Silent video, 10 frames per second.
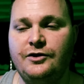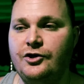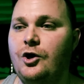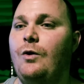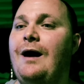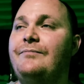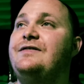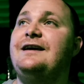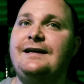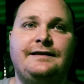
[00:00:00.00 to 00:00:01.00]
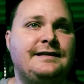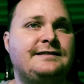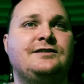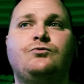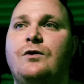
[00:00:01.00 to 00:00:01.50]
you know, I'm thinking
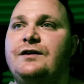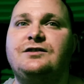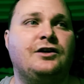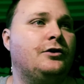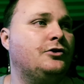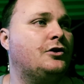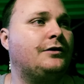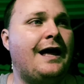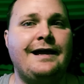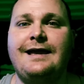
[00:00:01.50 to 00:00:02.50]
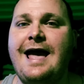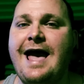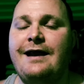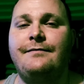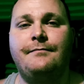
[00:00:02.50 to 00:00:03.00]
this is what it's gonna look like
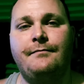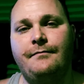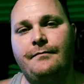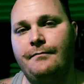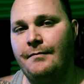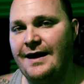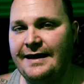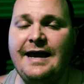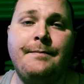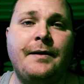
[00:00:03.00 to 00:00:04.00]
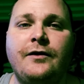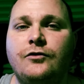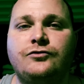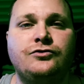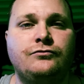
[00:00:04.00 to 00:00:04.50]
at my camp I
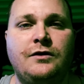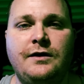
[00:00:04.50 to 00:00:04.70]
go to.